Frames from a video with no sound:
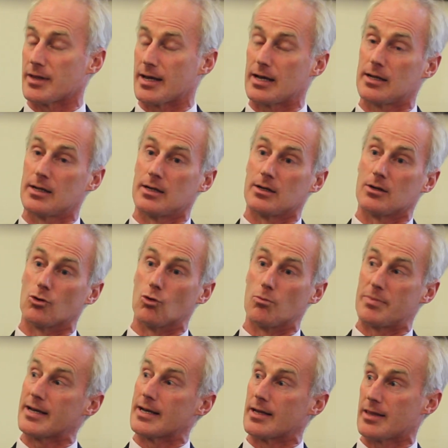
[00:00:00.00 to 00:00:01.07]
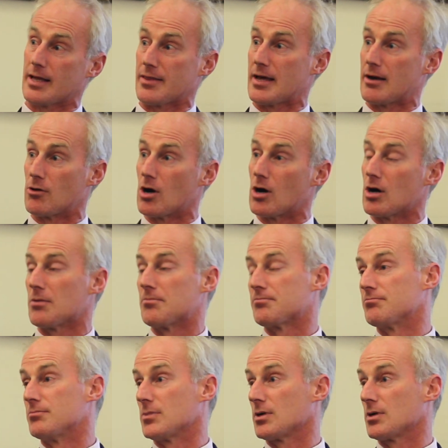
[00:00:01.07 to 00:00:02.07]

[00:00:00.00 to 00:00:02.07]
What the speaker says: there, albeit that there are